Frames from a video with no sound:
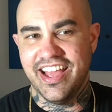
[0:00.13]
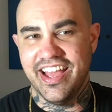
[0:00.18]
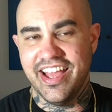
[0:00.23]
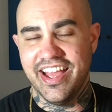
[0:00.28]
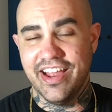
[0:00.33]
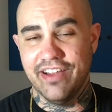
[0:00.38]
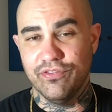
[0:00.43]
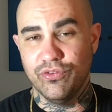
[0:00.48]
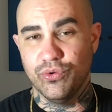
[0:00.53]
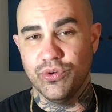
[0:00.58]

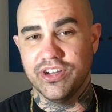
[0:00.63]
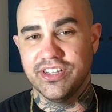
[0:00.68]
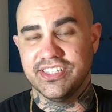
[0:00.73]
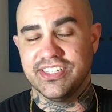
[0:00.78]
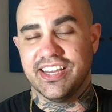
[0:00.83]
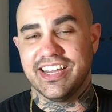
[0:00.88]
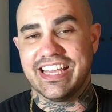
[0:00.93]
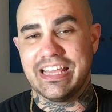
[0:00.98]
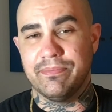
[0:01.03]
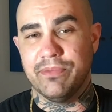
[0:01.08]
Hey everyone,
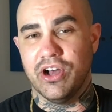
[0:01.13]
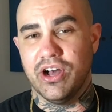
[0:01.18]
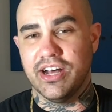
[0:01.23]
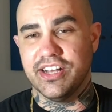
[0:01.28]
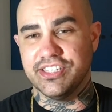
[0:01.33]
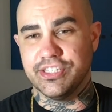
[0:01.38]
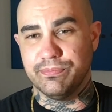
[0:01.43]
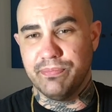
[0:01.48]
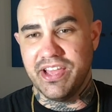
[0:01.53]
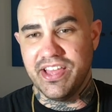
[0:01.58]
talking about
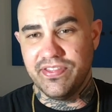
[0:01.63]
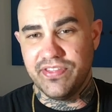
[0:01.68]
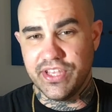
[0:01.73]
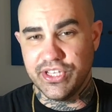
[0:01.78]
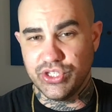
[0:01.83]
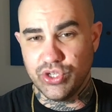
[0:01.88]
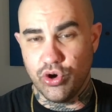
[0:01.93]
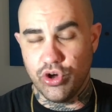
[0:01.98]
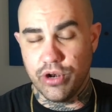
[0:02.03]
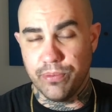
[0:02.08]

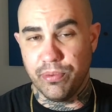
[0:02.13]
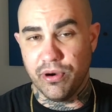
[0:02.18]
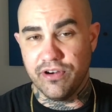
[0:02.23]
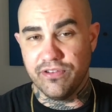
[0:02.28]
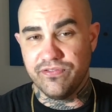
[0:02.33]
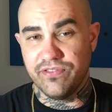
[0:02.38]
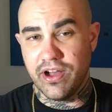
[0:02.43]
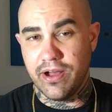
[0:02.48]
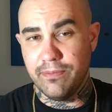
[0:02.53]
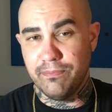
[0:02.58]
Osmanthus Eau de
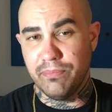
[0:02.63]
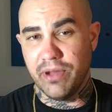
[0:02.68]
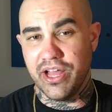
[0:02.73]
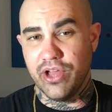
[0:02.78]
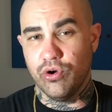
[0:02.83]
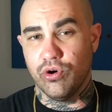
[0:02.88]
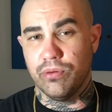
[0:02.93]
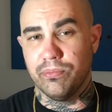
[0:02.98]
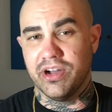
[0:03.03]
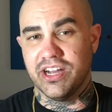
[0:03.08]
Parfum
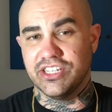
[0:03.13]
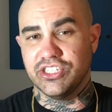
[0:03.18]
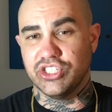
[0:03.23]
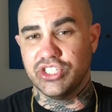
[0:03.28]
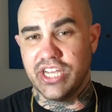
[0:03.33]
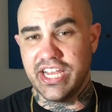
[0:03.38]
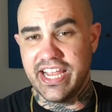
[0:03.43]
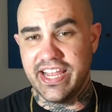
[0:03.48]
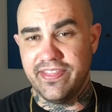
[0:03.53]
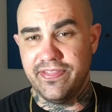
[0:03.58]
by Ormond,
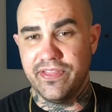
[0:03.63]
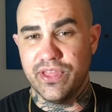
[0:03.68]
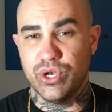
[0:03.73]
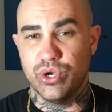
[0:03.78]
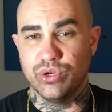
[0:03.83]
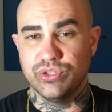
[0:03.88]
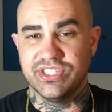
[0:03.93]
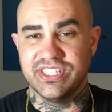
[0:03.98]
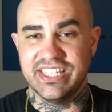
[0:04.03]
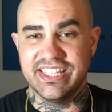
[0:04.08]
Jayne. The
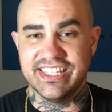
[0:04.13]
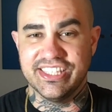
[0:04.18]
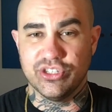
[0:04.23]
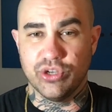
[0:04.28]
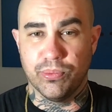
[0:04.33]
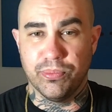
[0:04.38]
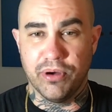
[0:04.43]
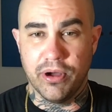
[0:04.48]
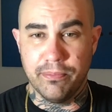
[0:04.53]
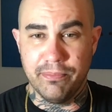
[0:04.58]
notes in
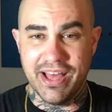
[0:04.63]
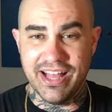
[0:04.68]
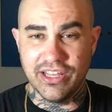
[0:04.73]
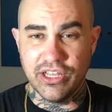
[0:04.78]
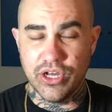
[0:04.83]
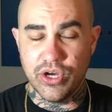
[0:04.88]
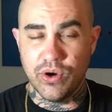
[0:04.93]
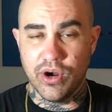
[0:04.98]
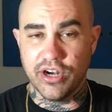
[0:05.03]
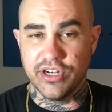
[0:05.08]
this are
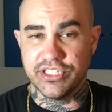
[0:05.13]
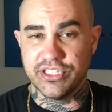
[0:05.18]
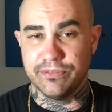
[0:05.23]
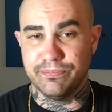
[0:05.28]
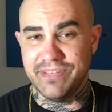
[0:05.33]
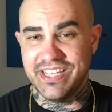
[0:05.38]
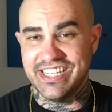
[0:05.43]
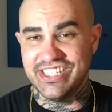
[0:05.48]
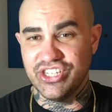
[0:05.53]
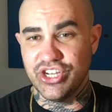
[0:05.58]
Pomelo,
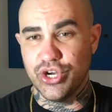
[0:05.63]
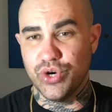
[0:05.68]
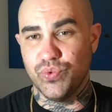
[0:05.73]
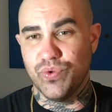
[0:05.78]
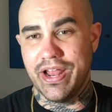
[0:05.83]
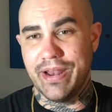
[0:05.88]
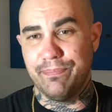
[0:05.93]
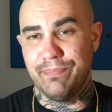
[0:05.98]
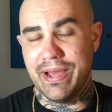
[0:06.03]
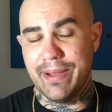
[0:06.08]
artemisia,
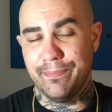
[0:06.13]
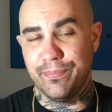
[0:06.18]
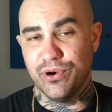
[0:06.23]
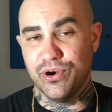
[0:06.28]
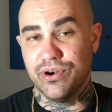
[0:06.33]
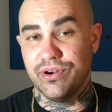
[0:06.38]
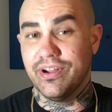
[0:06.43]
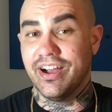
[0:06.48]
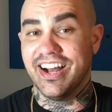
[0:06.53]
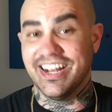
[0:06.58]
red
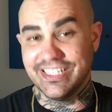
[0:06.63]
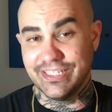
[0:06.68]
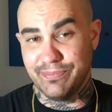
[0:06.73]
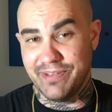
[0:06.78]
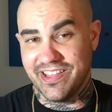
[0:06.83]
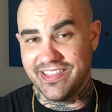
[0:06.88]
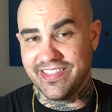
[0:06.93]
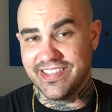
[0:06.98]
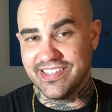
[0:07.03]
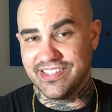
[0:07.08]
pepper,
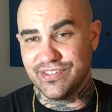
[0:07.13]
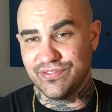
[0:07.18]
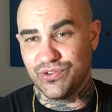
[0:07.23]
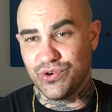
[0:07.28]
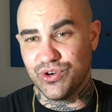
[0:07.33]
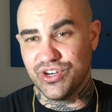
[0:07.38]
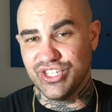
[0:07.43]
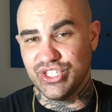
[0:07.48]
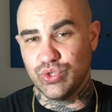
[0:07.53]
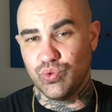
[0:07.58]
Osmanthus, of
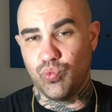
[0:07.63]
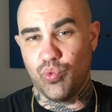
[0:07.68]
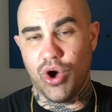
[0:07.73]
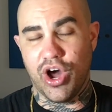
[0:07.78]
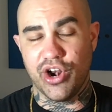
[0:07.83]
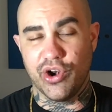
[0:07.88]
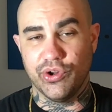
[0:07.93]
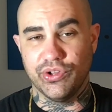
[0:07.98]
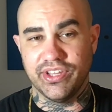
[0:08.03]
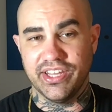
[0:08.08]
course,
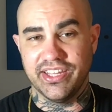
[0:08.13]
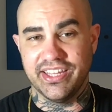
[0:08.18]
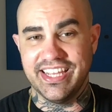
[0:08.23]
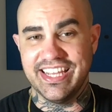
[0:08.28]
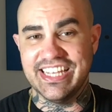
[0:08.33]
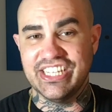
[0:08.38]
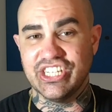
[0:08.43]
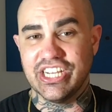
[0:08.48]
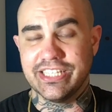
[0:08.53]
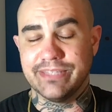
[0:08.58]
water
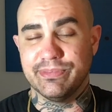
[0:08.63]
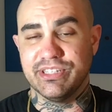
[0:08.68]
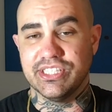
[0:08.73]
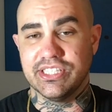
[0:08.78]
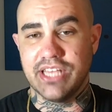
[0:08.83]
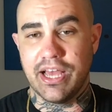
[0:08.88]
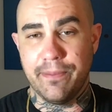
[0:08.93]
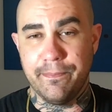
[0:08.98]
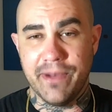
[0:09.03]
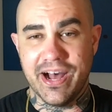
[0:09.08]
lily, jasmine
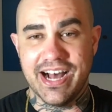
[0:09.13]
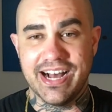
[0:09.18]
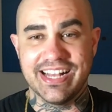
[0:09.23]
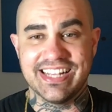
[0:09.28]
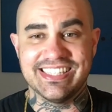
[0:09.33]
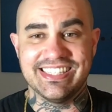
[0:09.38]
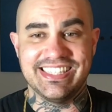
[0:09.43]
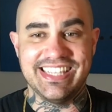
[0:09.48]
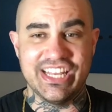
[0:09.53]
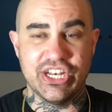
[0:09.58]

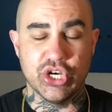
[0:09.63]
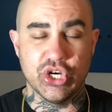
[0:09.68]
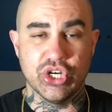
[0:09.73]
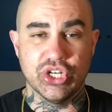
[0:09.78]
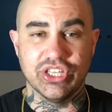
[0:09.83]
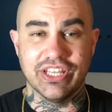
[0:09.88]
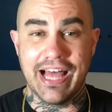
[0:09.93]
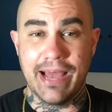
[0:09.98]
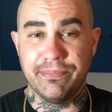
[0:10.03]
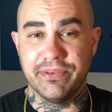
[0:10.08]
sambac,
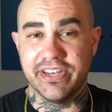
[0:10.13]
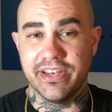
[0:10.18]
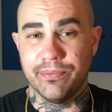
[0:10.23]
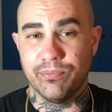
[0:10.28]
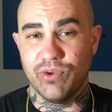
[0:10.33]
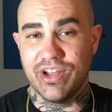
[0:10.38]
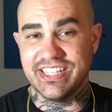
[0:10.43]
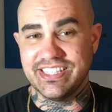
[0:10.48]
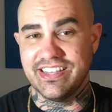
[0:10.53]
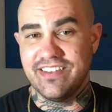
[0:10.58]
cedar,
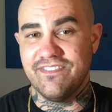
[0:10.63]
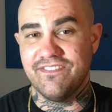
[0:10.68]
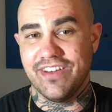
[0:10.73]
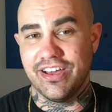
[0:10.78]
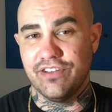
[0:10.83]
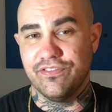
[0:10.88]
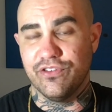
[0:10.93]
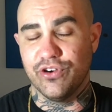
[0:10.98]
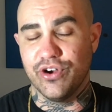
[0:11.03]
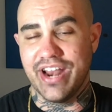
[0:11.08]
labdanum resin,
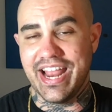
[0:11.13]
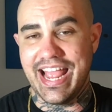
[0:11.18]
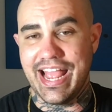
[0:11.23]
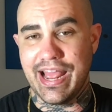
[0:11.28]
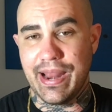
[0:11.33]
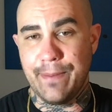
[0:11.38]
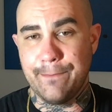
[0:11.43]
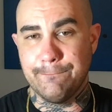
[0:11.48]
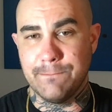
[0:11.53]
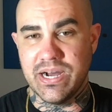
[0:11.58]
vetiver,
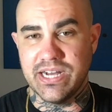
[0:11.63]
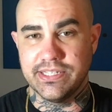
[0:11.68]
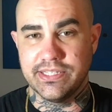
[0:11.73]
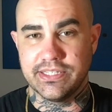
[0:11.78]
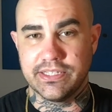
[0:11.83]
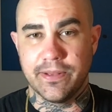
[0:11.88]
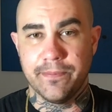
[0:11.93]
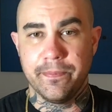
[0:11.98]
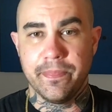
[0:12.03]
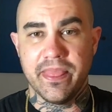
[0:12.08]
and
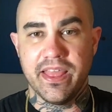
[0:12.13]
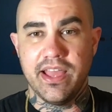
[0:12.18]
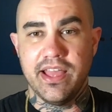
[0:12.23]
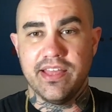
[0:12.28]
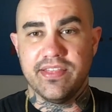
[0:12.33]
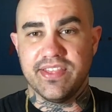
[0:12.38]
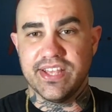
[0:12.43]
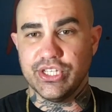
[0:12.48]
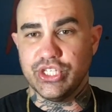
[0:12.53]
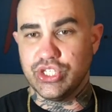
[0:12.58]
musk.
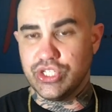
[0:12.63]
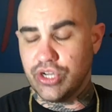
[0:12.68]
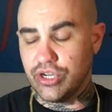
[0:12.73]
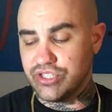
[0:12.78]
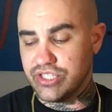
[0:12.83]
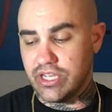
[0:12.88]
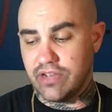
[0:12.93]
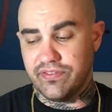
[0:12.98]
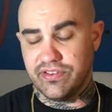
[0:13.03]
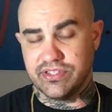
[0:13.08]
This
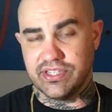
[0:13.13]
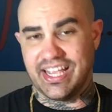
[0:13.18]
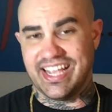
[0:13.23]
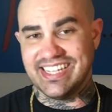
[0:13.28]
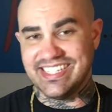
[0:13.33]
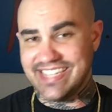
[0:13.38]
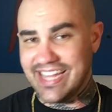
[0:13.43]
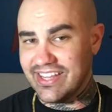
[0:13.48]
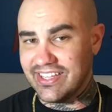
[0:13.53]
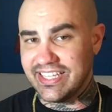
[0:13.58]
starts off as like
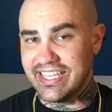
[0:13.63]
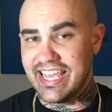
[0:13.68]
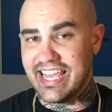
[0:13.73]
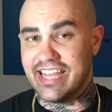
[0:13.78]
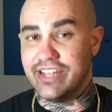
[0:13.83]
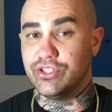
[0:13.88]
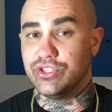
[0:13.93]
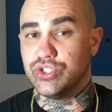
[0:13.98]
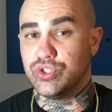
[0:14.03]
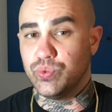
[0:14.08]
a
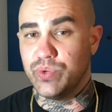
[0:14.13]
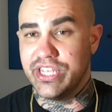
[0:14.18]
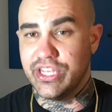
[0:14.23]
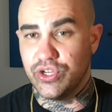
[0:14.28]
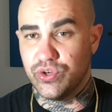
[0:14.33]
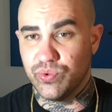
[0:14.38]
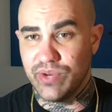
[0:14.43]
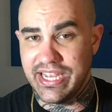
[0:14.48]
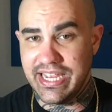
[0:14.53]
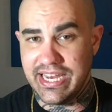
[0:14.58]
delicate and
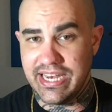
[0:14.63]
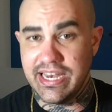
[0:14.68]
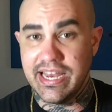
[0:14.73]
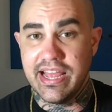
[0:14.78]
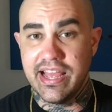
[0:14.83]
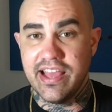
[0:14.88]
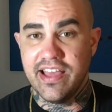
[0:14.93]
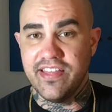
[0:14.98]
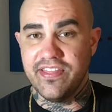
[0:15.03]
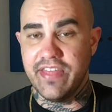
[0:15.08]
sweet
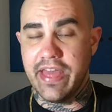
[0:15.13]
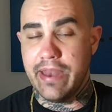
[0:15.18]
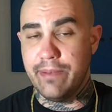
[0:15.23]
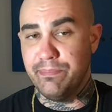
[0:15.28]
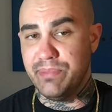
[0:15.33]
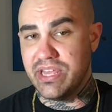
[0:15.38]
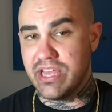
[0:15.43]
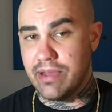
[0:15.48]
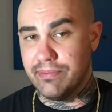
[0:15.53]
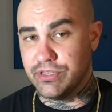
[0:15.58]
green,
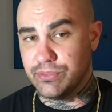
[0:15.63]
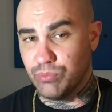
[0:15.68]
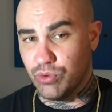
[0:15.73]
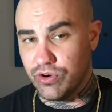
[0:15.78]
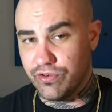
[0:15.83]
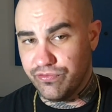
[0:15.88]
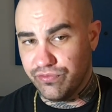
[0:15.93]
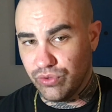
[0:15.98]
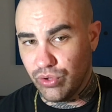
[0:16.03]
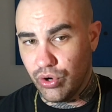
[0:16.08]
then becomes
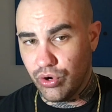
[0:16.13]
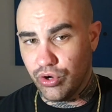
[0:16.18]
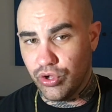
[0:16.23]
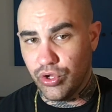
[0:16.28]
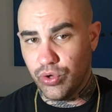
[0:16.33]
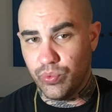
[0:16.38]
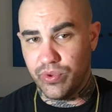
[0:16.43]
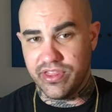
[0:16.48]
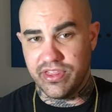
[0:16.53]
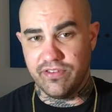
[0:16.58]
more
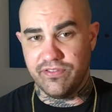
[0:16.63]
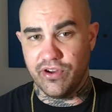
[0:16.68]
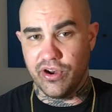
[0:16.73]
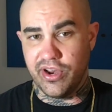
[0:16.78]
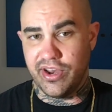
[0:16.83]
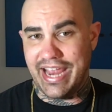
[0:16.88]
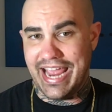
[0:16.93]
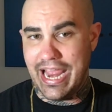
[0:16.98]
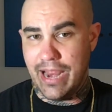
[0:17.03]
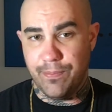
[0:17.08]
floral with the
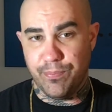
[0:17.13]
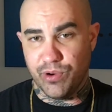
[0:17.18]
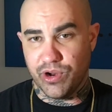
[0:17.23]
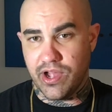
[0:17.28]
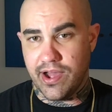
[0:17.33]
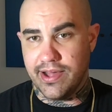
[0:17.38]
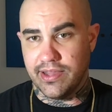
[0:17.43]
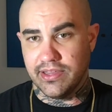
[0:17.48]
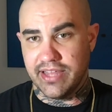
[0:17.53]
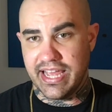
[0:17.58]
very
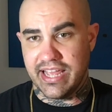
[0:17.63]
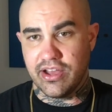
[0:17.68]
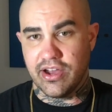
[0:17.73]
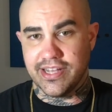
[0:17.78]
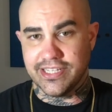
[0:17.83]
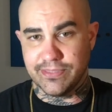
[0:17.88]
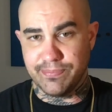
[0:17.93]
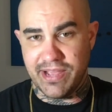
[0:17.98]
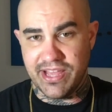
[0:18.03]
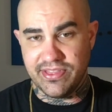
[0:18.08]
apricot-like
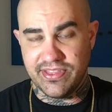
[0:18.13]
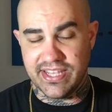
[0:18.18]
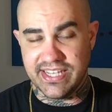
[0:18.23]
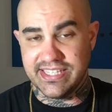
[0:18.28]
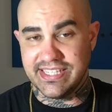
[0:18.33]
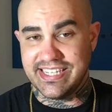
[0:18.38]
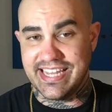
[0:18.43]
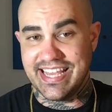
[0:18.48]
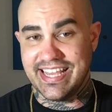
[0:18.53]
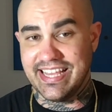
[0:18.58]

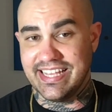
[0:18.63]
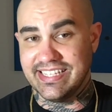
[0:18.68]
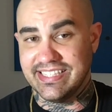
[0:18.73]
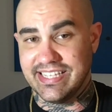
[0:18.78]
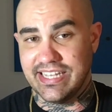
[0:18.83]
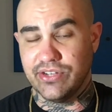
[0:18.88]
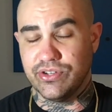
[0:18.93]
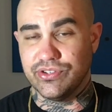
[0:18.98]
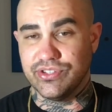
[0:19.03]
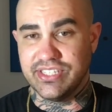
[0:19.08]
Osmanthus taking
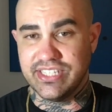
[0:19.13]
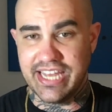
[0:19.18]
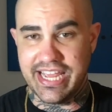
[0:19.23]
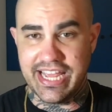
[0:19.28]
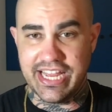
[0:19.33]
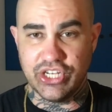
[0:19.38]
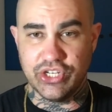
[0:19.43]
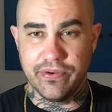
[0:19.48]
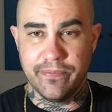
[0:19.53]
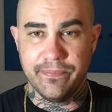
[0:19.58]
center
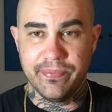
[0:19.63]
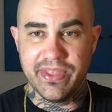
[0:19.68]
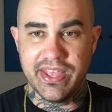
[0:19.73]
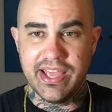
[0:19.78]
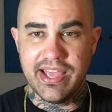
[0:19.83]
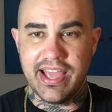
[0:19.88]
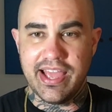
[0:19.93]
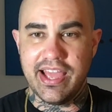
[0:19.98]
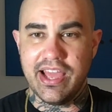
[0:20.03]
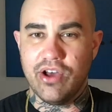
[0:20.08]
stage.
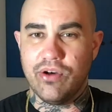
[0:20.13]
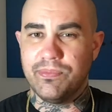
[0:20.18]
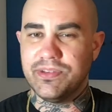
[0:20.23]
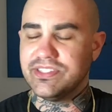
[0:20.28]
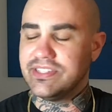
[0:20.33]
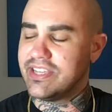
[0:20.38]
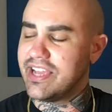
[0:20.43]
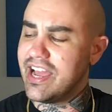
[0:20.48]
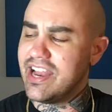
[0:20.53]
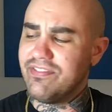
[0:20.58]
It
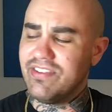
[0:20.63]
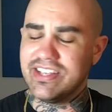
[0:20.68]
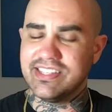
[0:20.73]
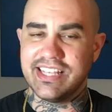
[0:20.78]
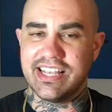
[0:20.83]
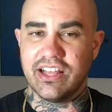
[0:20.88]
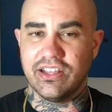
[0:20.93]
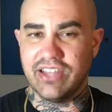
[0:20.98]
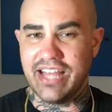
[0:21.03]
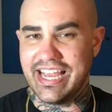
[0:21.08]
almost kind of
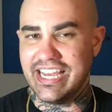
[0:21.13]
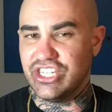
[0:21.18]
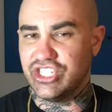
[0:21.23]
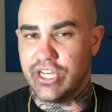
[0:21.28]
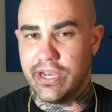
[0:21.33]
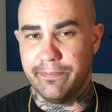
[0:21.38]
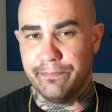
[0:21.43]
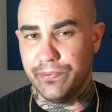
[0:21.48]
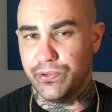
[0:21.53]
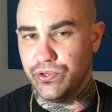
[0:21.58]
has like a light
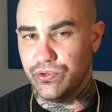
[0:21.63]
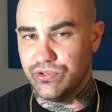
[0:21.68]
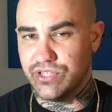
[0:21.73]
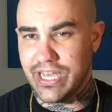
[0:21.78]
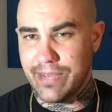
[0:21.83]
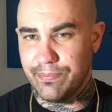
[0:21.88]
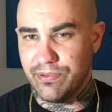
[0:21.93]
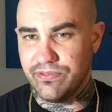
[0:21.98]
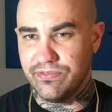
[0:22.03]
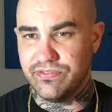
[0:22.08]
shampoo
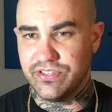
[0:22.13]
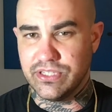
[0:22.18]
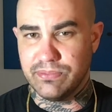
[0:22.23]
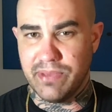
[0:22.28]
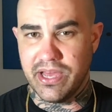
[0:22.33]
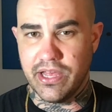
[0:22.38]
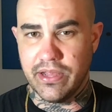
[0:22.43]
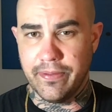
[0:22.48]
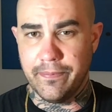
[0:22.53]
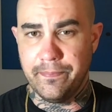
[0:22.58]
type of
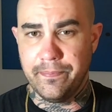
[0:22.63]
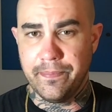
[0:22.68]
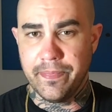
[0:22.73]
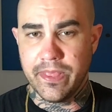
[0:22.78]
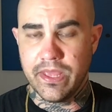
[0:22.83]
smell.